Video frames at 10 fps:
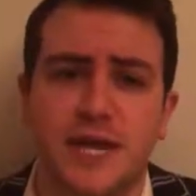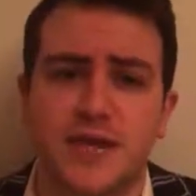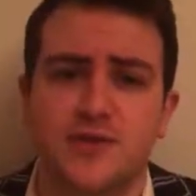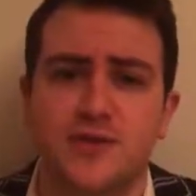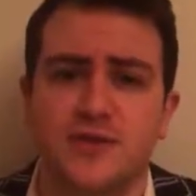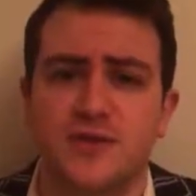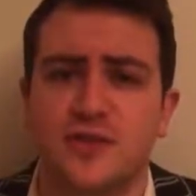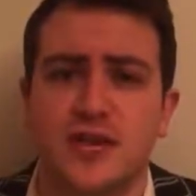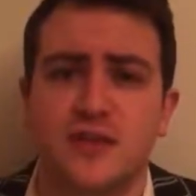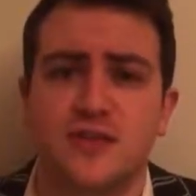
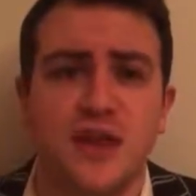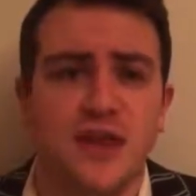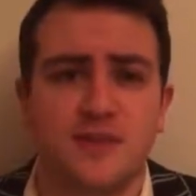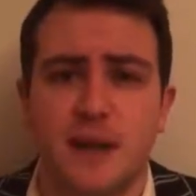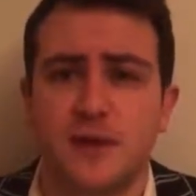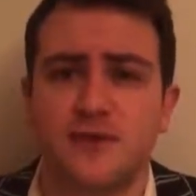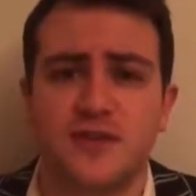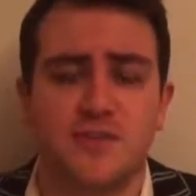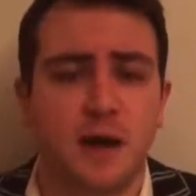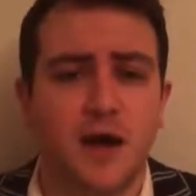Agents, kids,
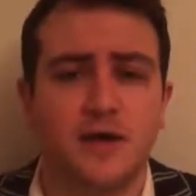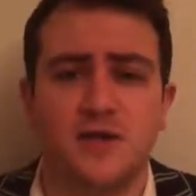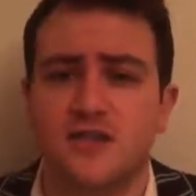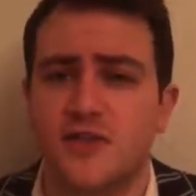spouses, partners,